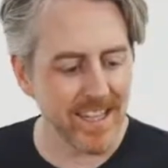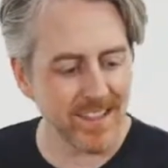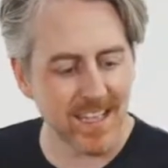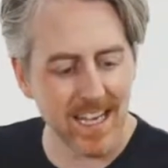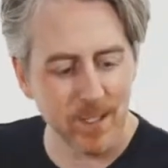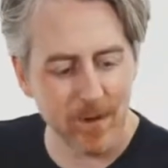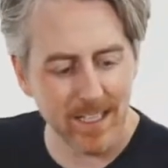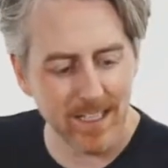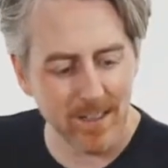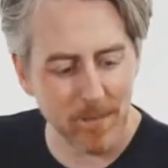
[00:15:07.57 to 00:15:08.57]
These guys
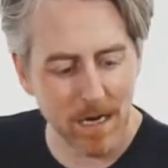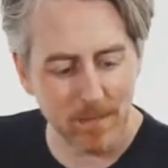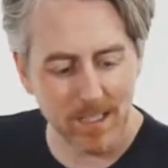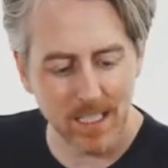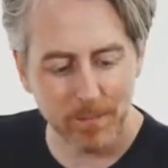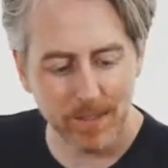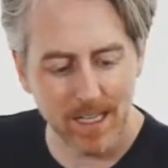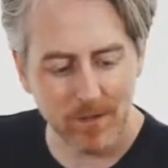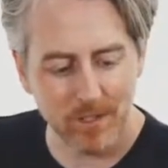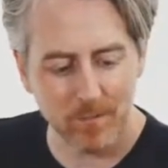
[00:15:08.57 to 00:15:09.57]
right here, I'm probably gonna
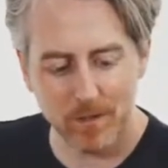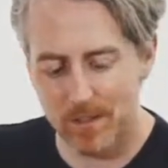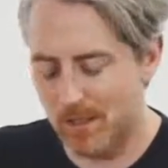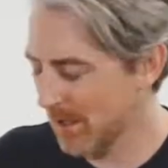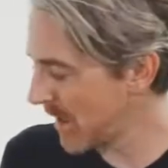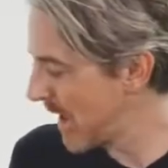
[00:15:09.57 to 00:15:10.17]
pronounce them wrong.